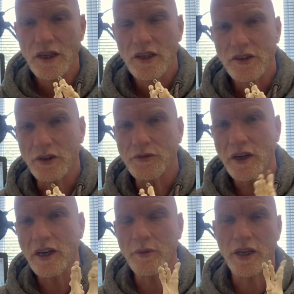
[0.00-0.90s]
So
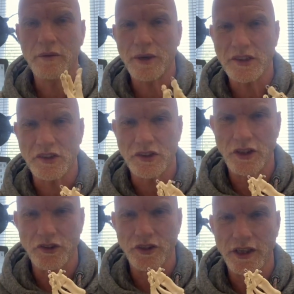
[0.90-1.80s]
finally, we come back to
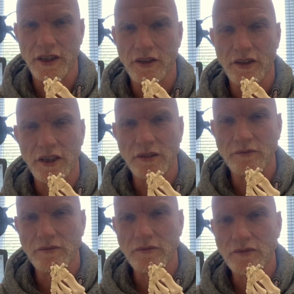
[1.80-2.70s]
surgery now.
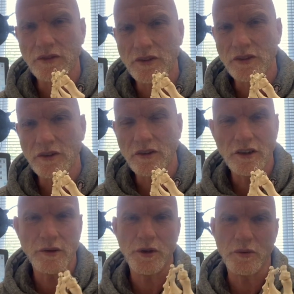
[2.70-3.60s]

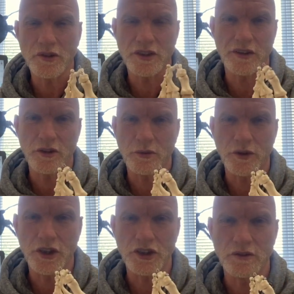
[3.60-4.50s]
Nobody wants to have an
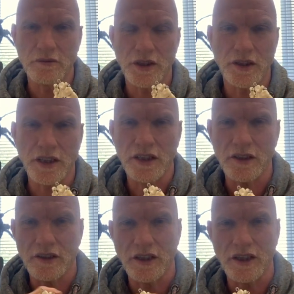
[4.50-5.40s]
operation, but at the end of
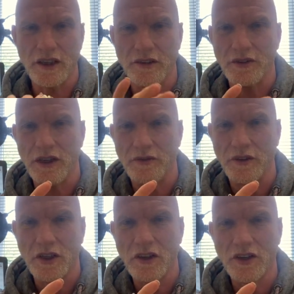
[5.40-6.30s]
the day, if
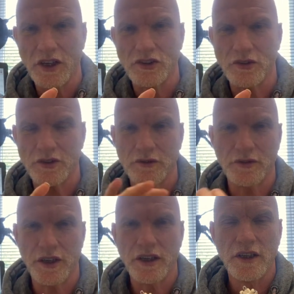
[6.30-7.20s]
you can't get shoes to
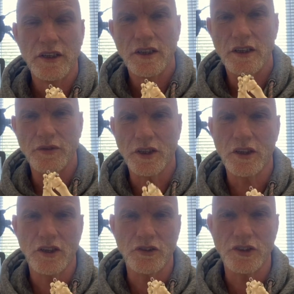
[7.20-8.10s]
fit, if you
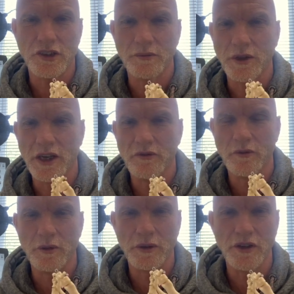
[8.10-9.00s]
can't address the pain
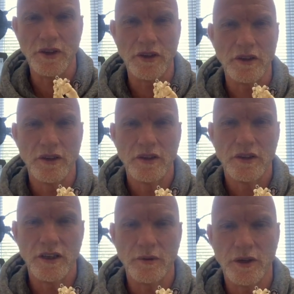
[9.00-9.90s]
from your bunion,
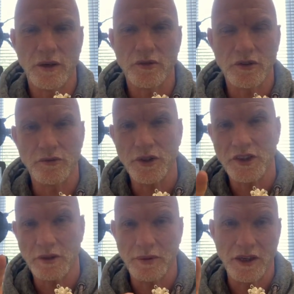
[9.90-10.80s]
then it becomes a
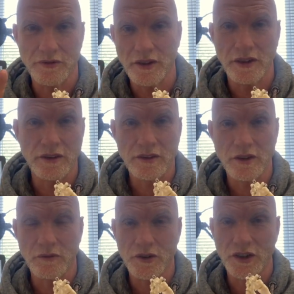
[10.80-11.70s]
risk-benefit
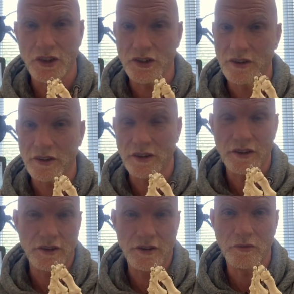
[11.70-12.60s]
conversation that
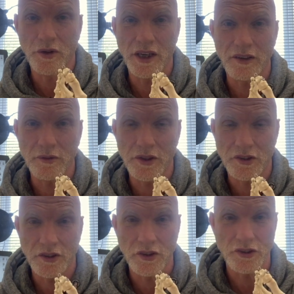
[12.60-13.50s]
you'd want to have with the
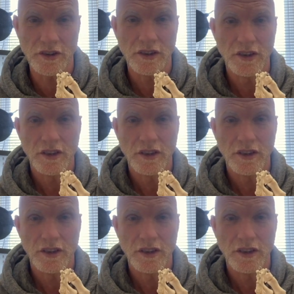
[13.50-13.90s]
surgeon.